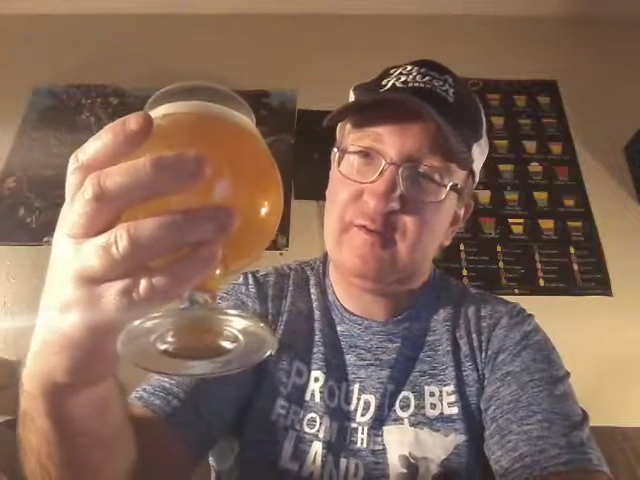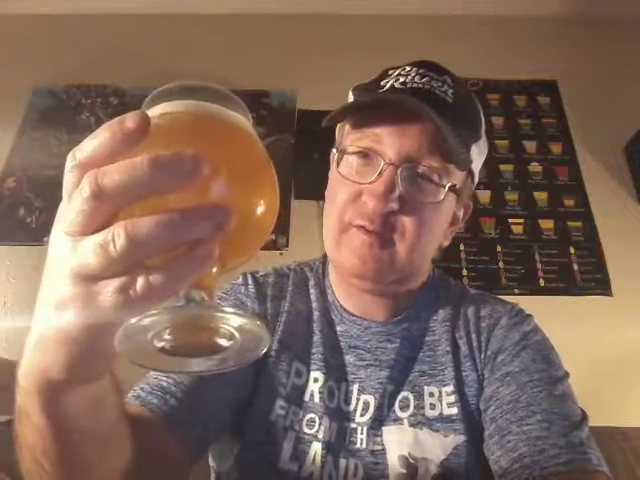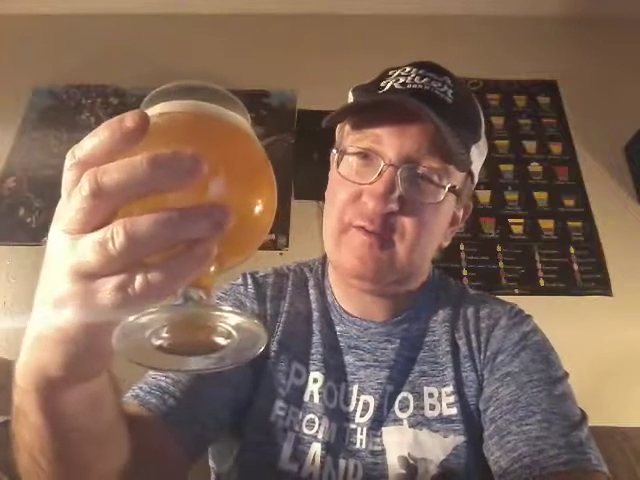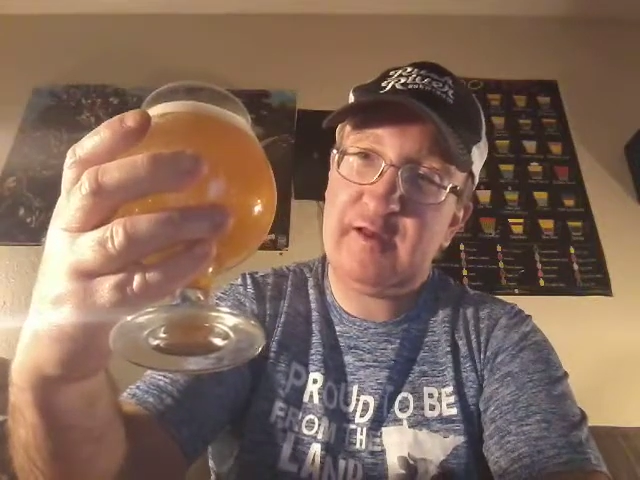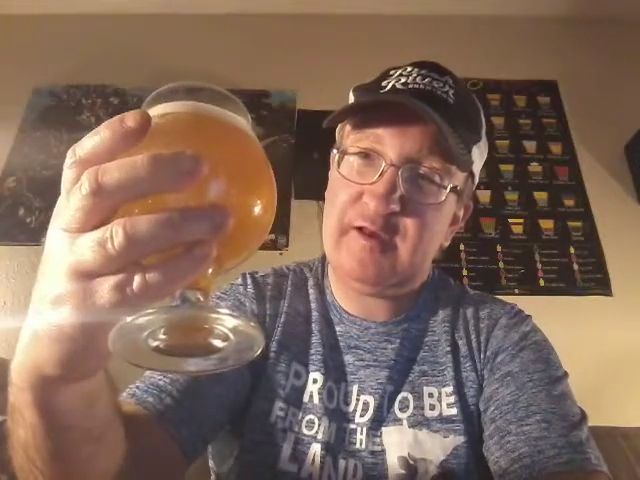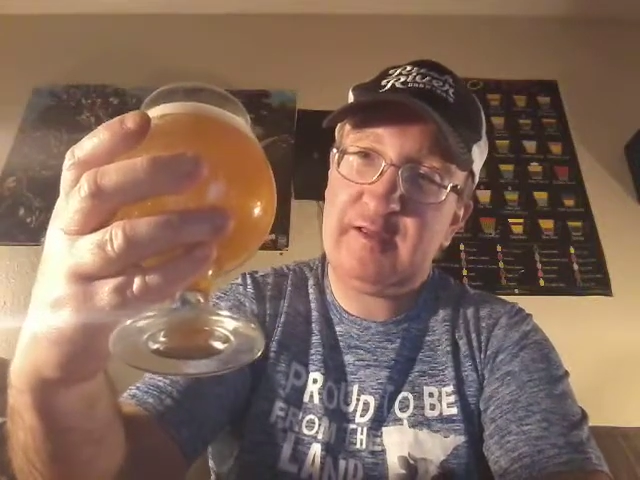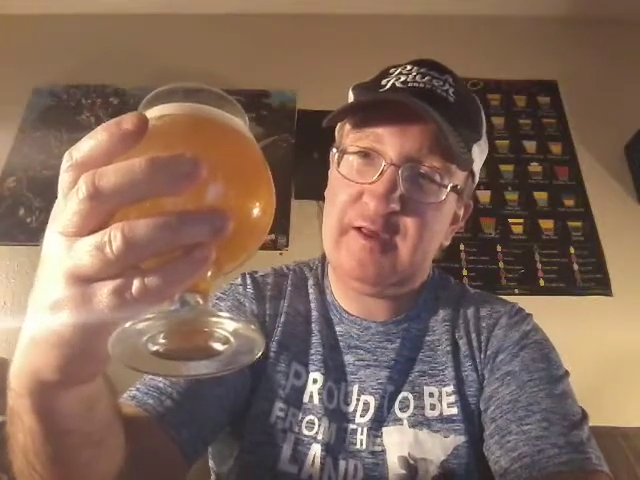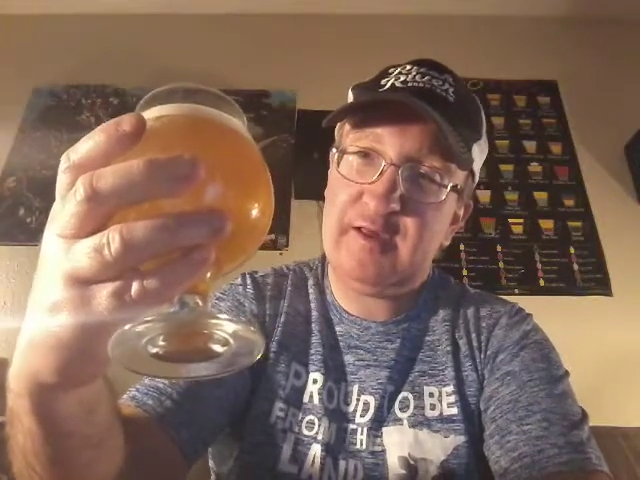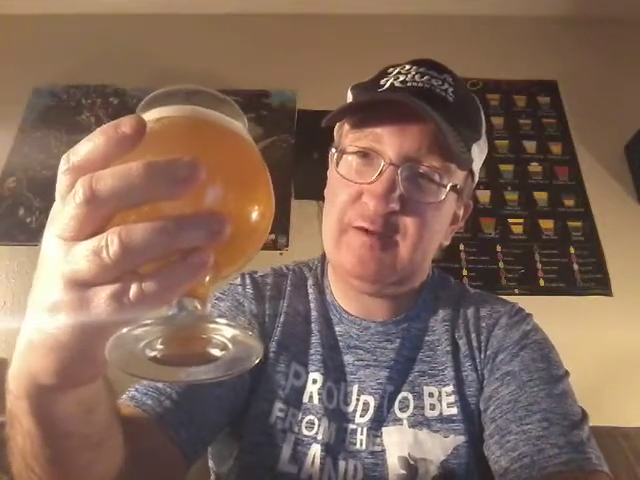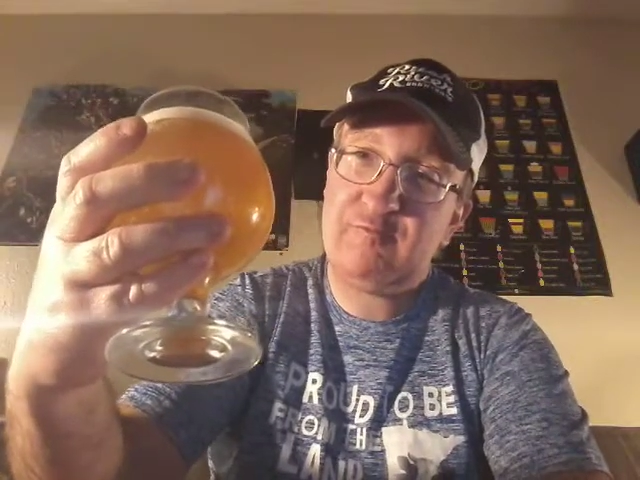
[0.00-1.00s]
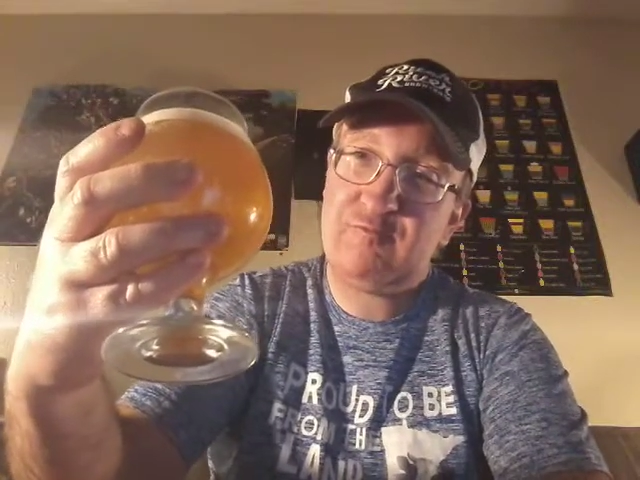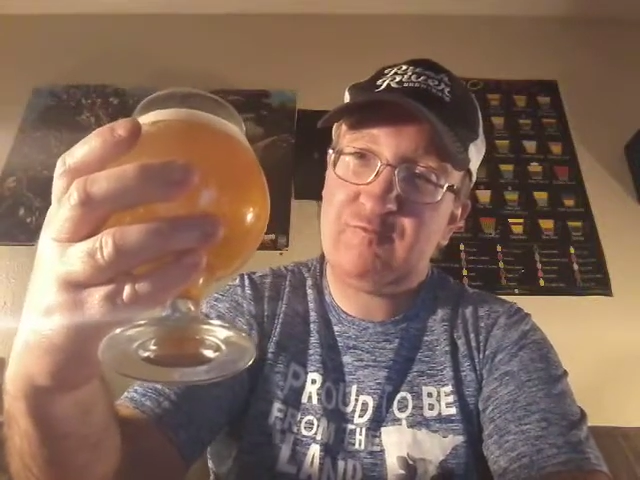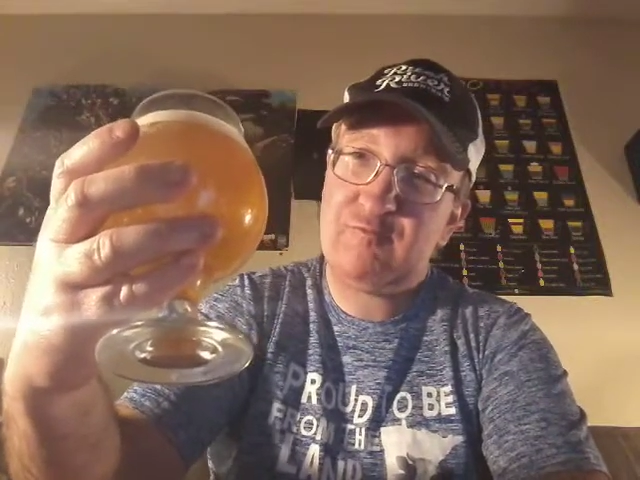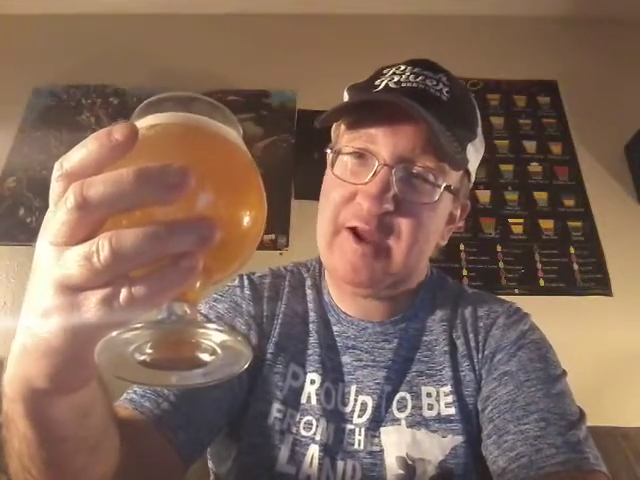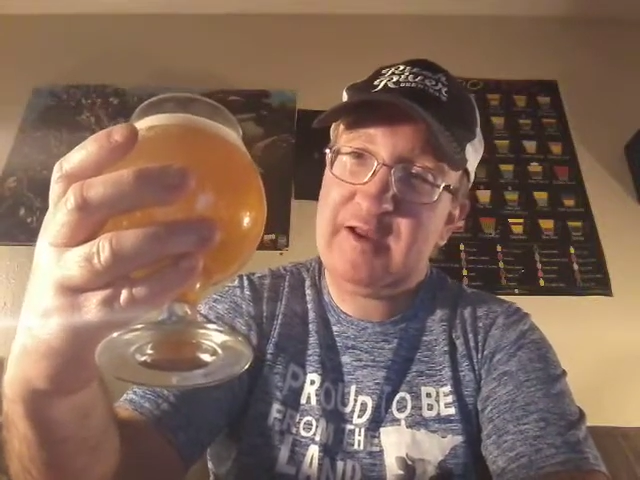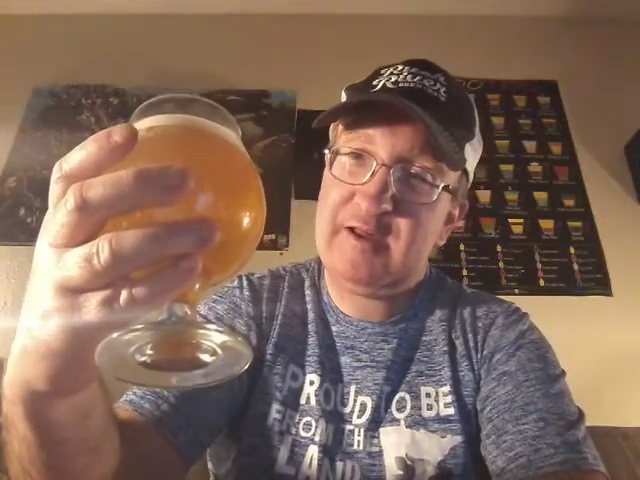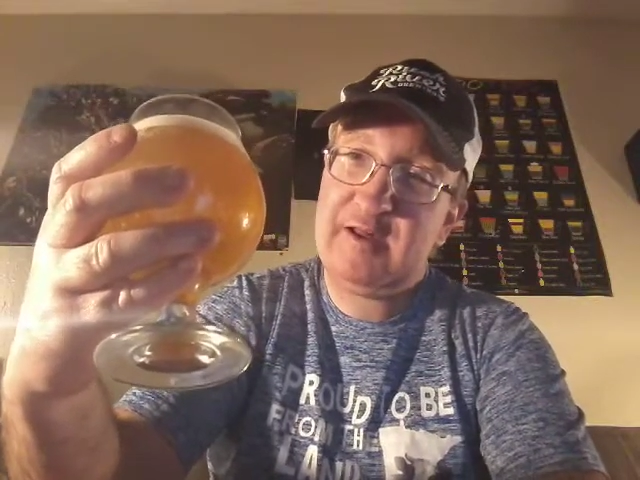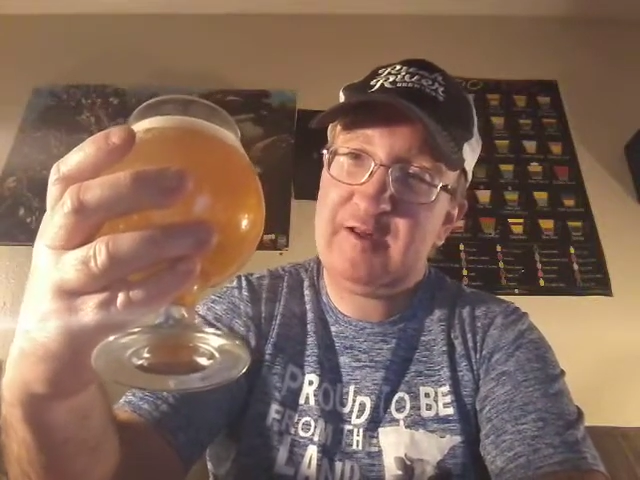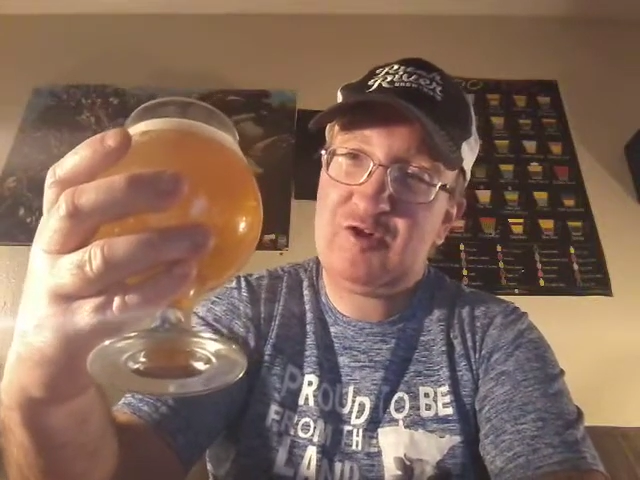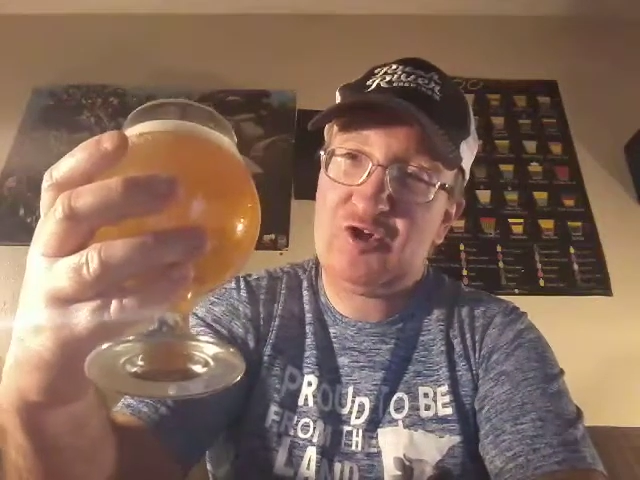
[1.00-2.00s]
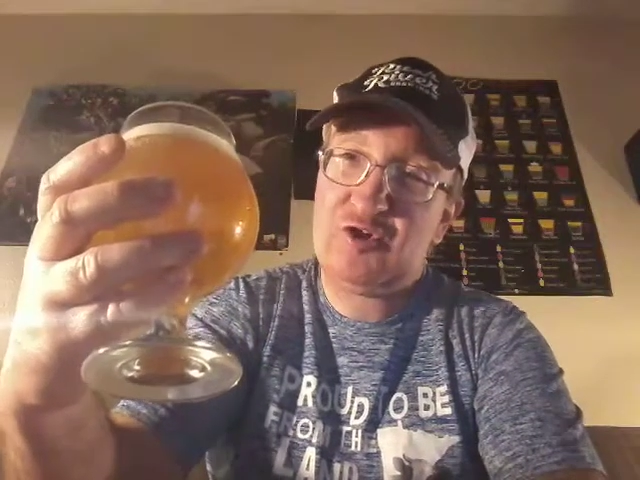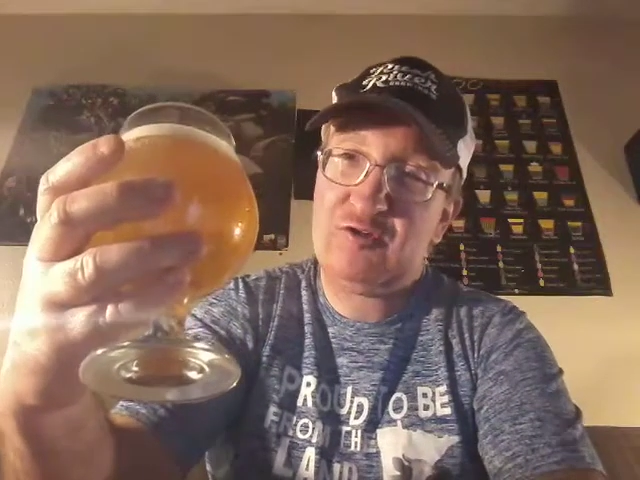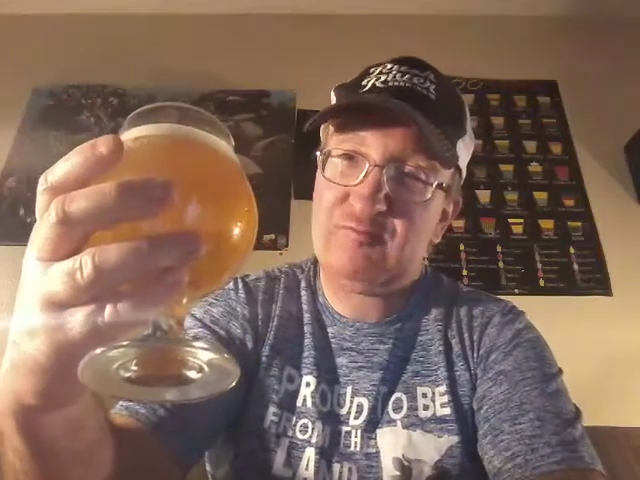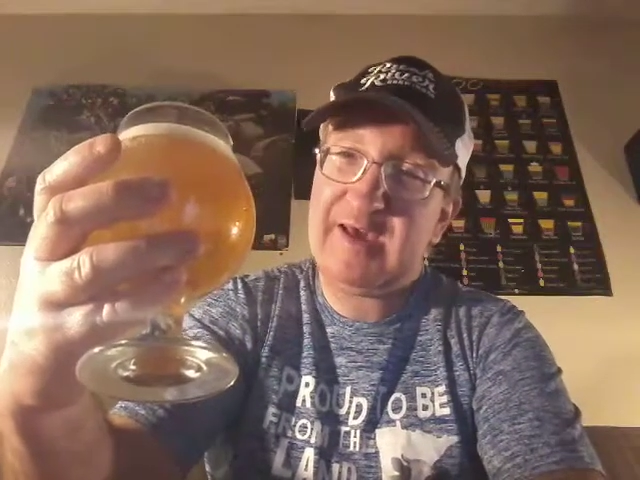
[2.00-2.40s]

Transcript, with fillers: slightly reddish,